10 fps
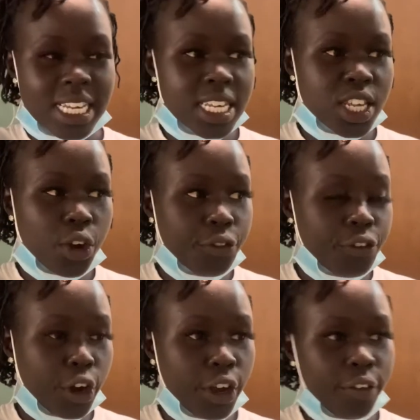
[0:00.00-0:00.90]
is our
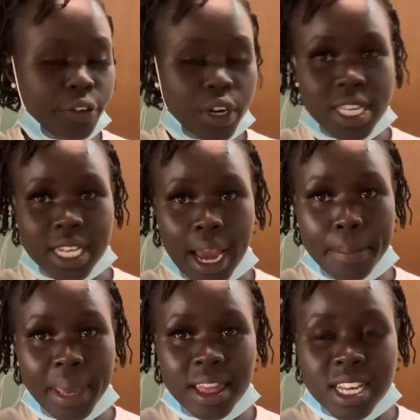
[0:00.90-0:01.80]
very first
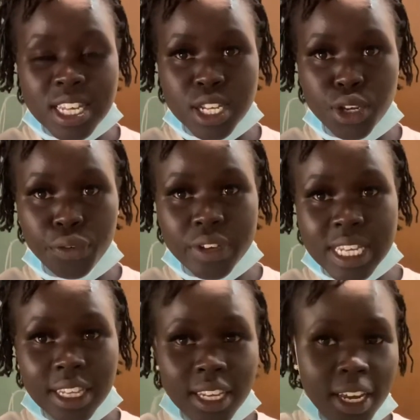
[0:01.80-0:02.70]
time in this new
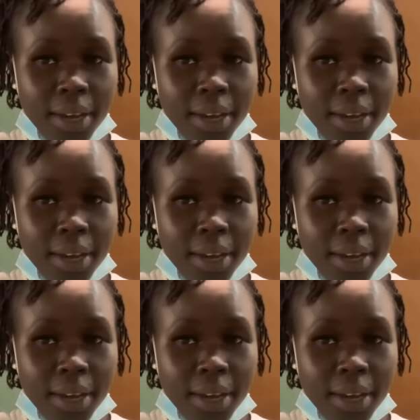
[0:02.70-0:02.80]
facility